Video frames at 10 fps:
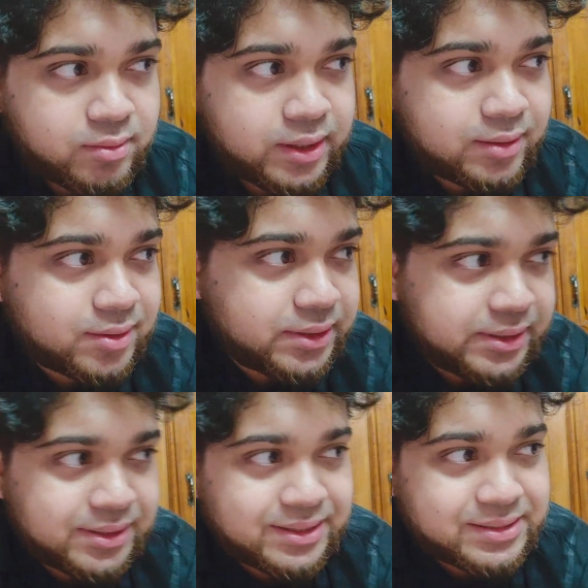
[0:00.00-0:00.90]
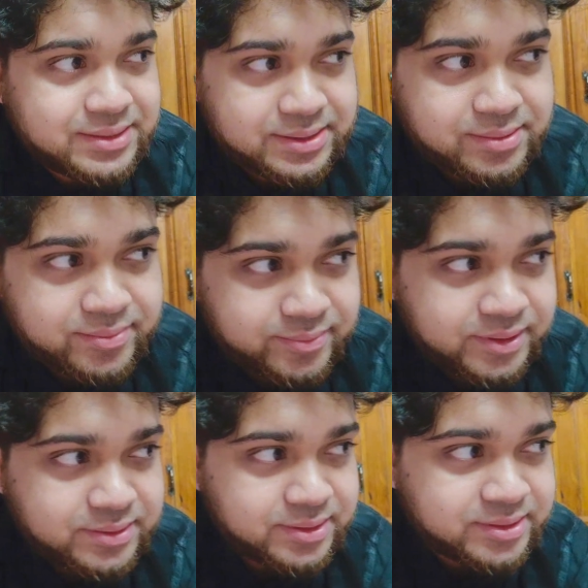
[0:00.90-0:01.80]
Like,
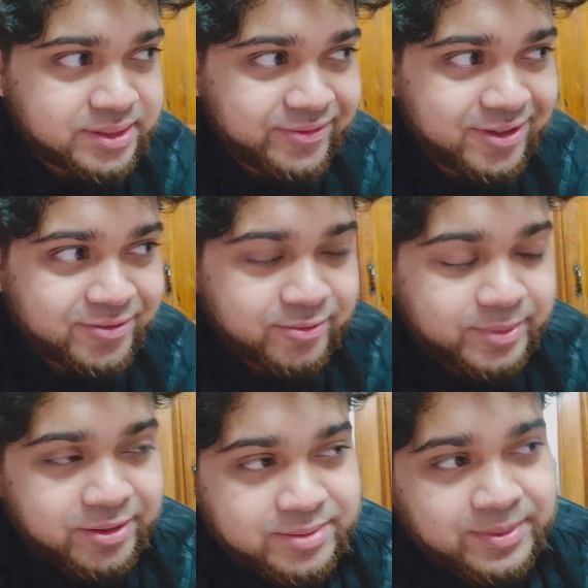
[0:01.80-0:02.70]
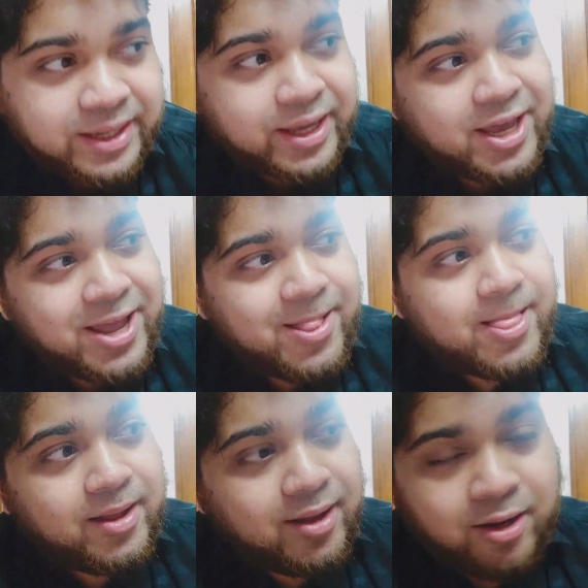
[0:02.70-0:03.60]
it's difficult for me to explain.
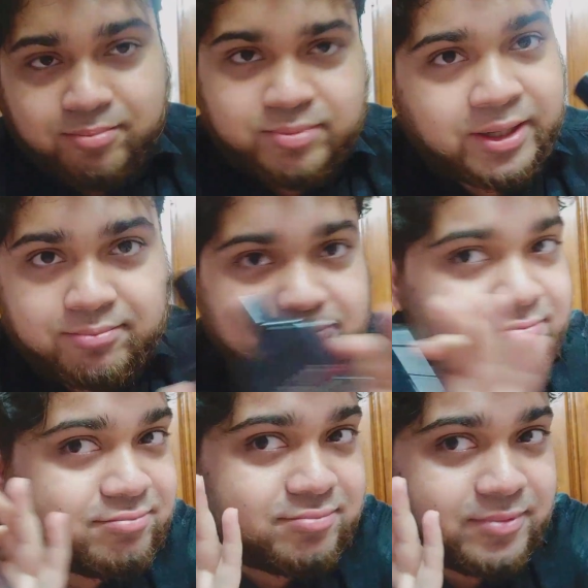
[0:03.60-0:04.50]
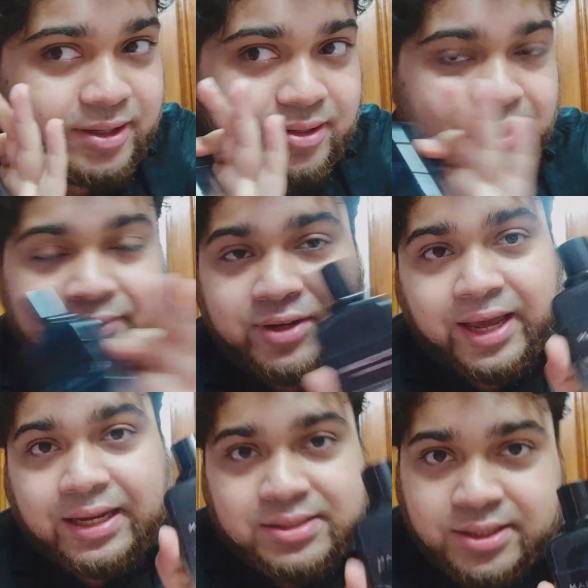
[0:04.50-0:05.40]
Like even
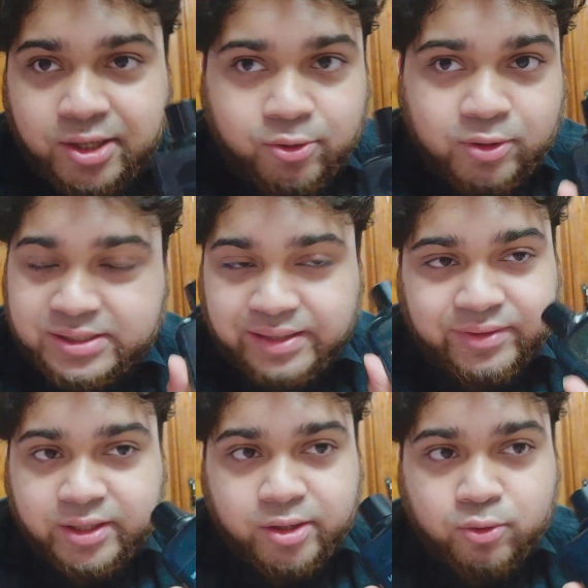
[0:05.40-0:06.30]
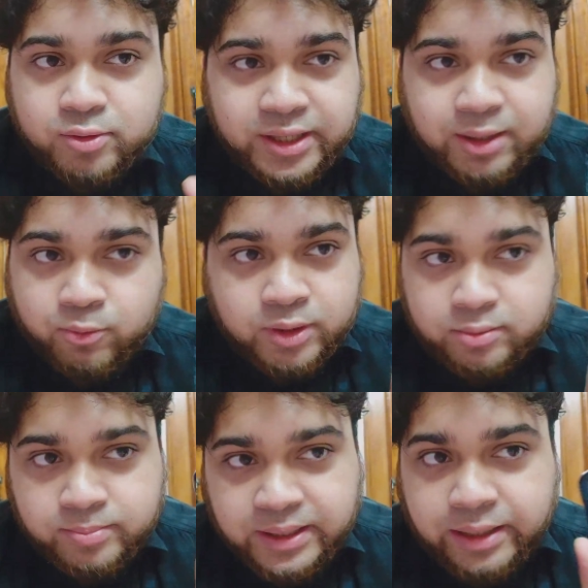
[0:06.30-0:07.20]
an 18-year-old, a 17-year-old
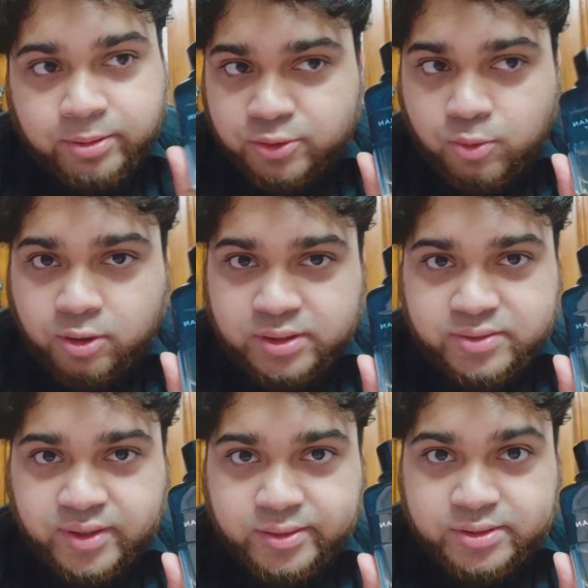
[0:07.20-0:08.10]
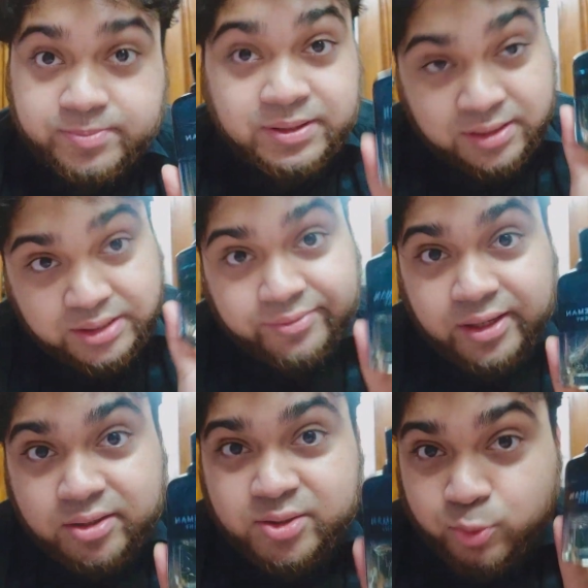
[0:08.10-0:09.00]
will be able to rock this fragrance, but this
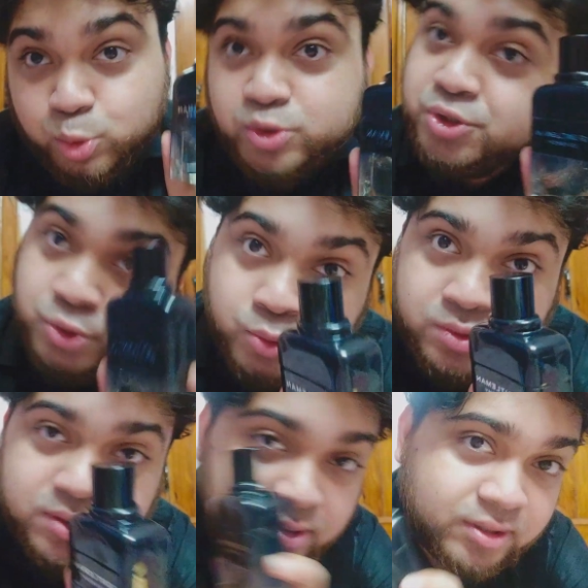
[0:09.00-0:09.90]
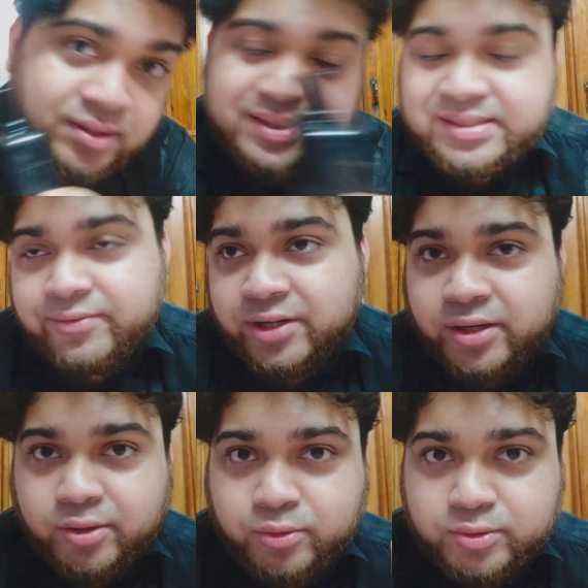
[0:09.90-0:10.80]
fragrance won't suit that
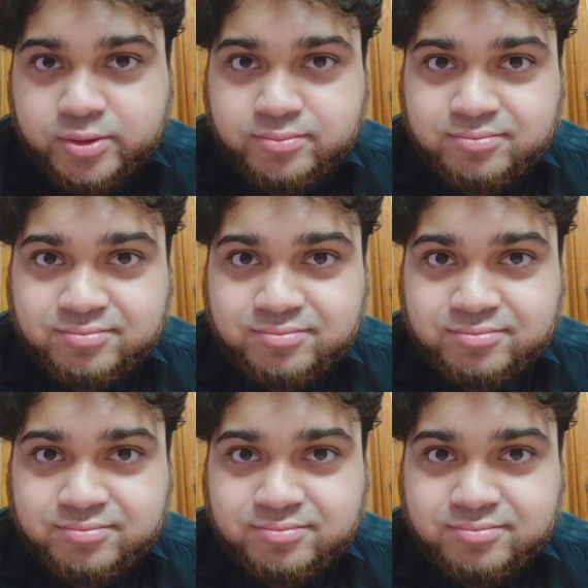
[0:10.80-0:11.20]
17-year-old.